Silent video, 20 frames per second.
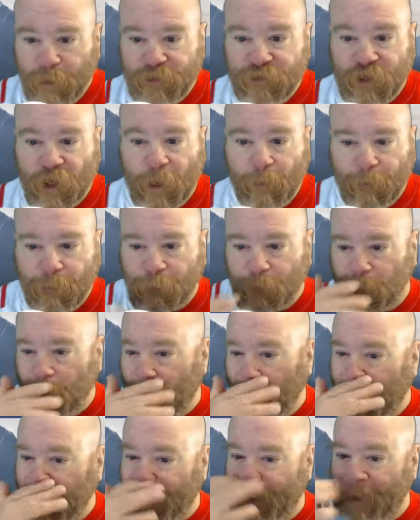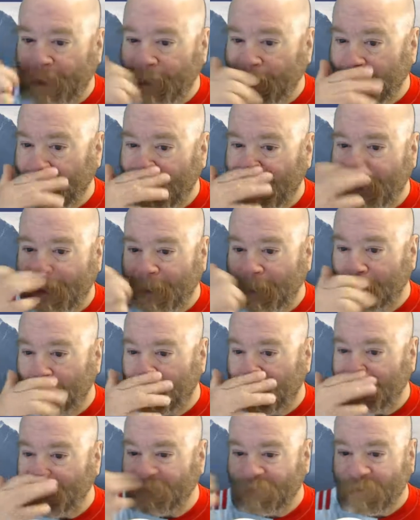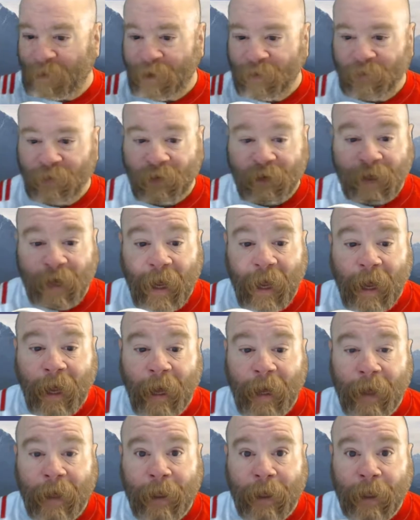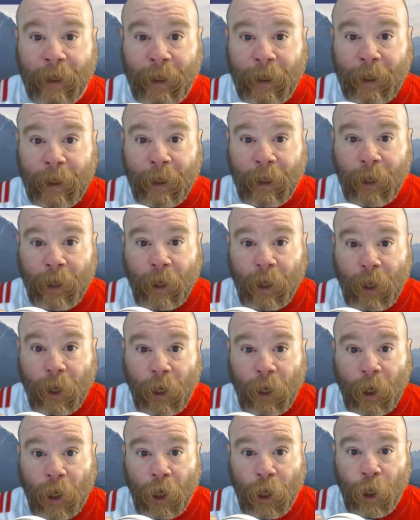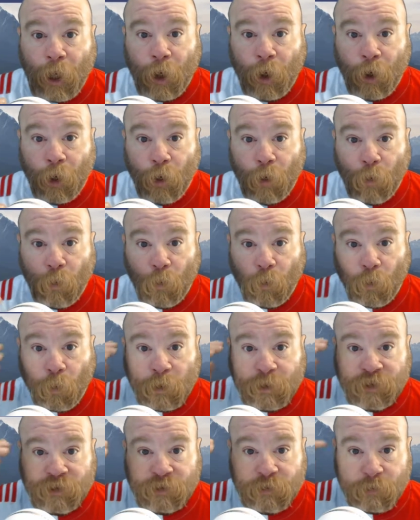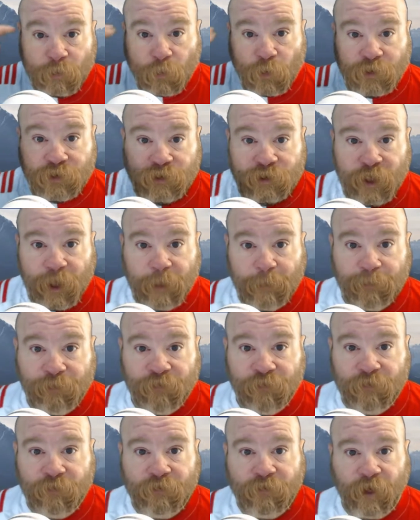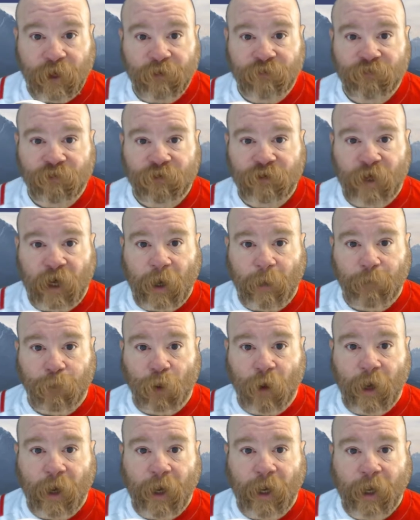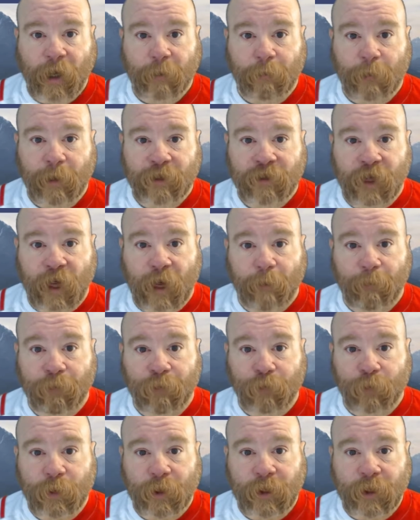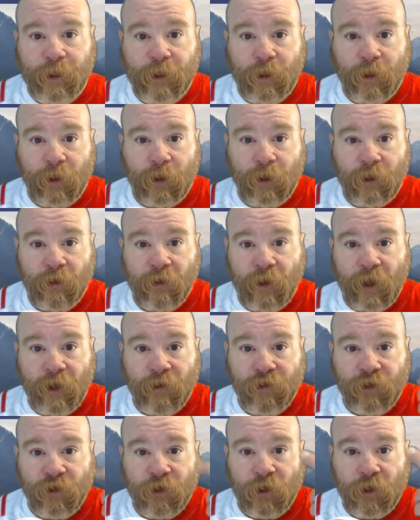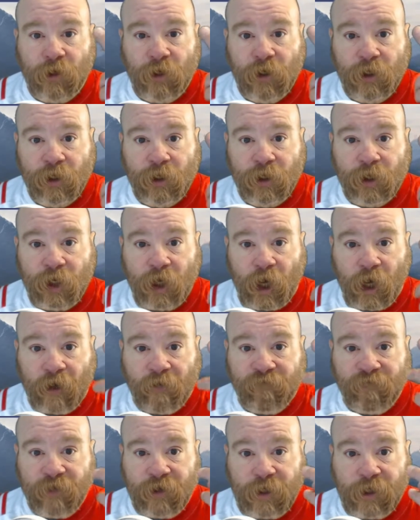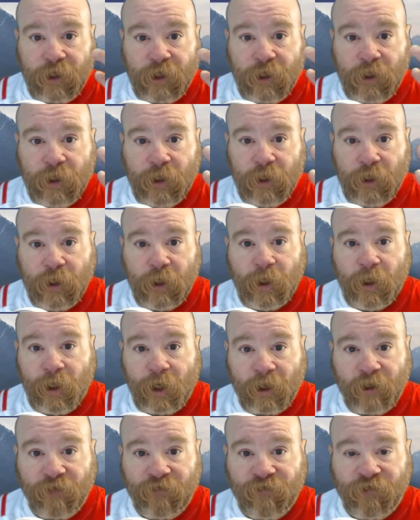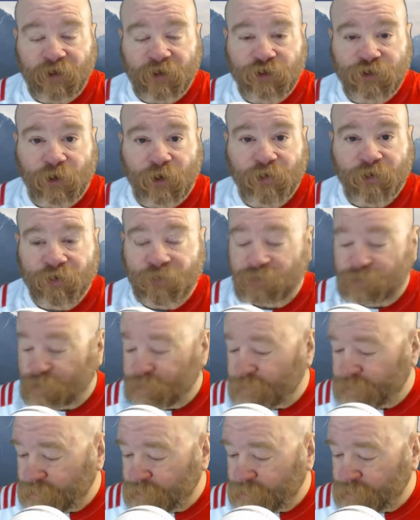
top 3, and it kind of depends on the day on which tapes takes the top rank. My top 3 are leather, coffee, and citrus.